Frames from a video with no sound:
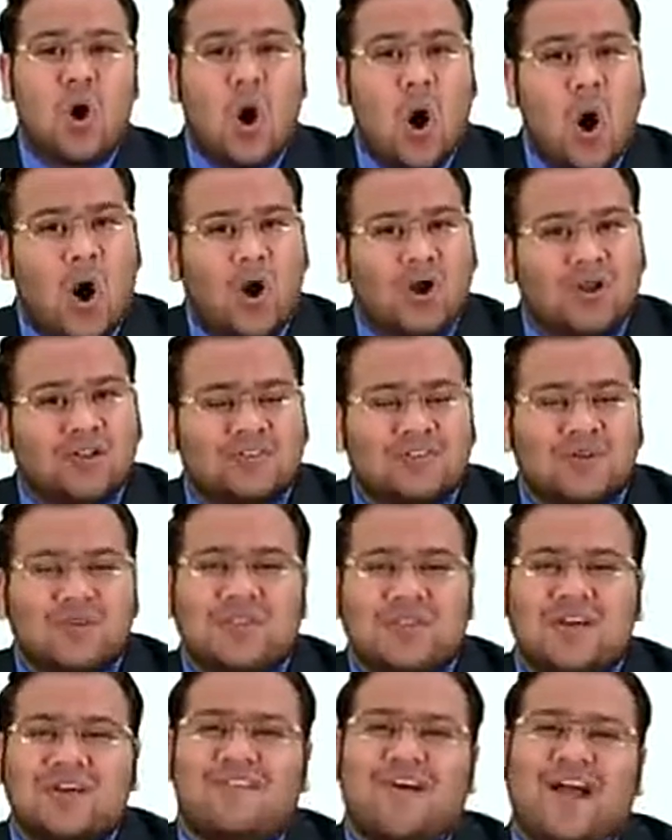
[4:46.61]
Also
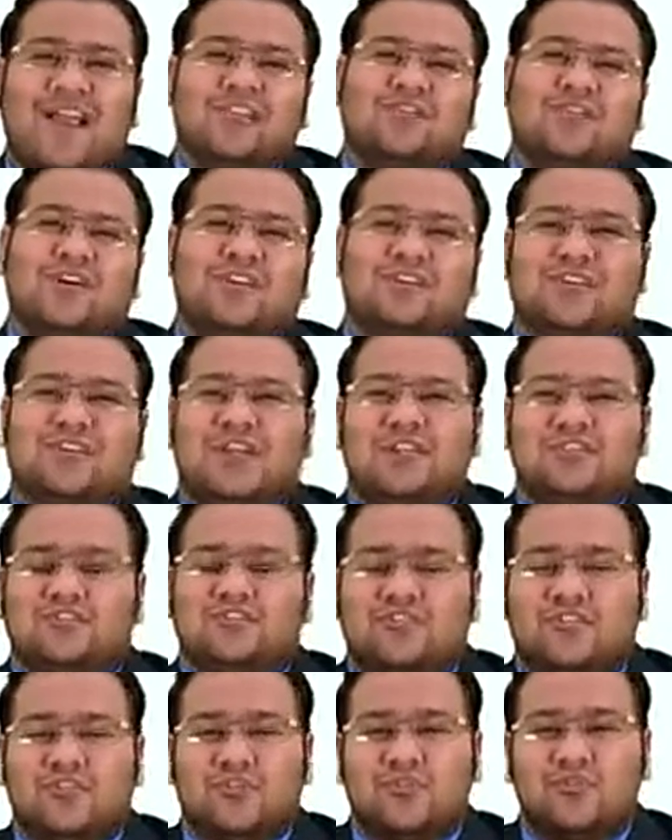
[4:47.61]
the vice versa
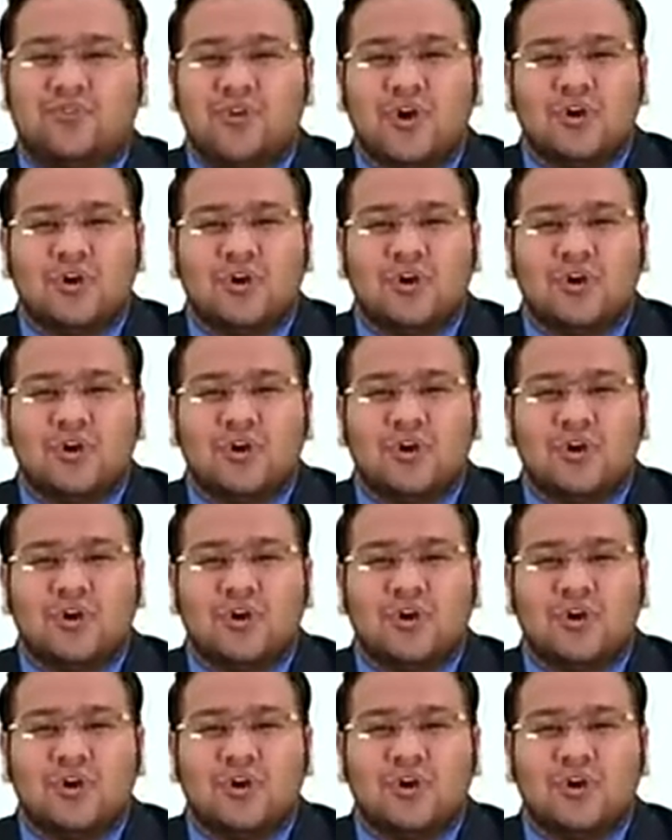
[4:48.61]
is true.